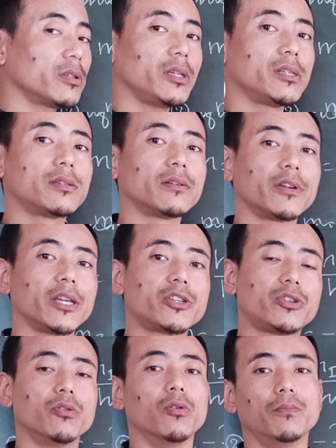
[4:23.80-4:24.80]
is the
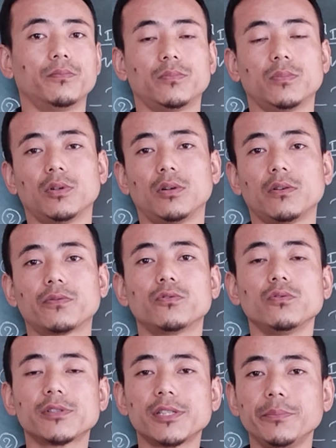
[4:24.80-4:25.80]
ratio of
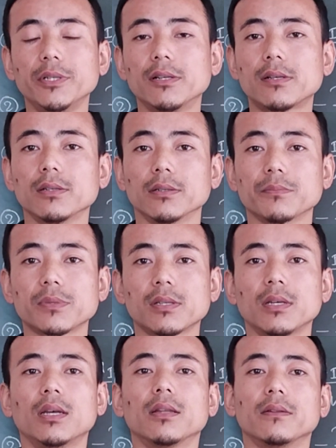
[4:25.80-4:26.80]
two similar terms,
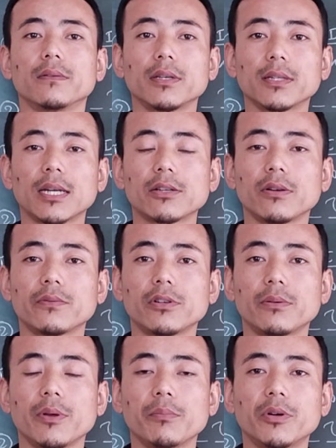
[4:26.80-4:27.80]
the thing that you have to
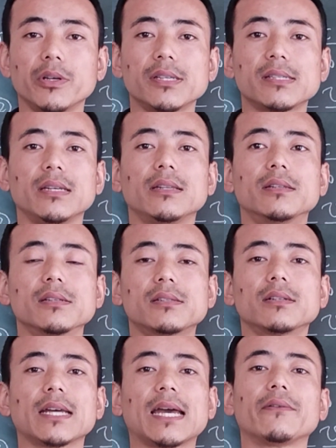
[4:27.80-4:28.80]
remember is it does
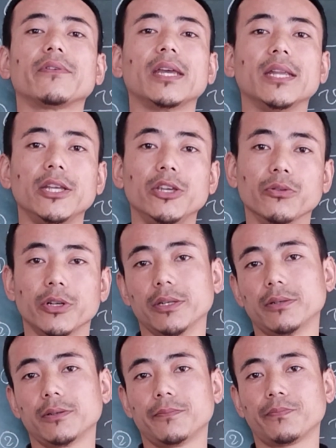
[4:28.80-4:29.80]
not have any unit.
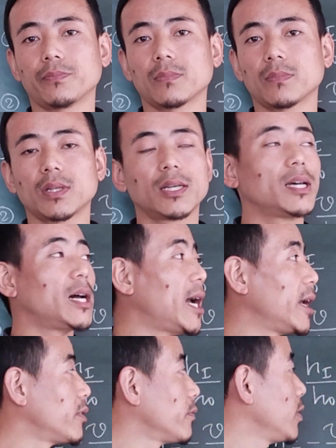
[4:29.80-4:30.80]

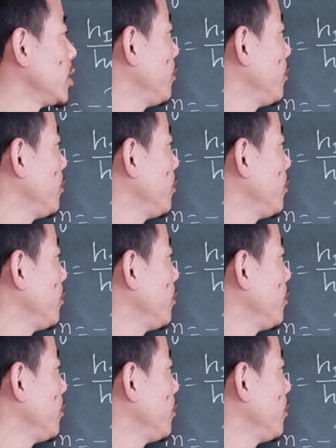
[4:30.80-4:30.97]
Height of the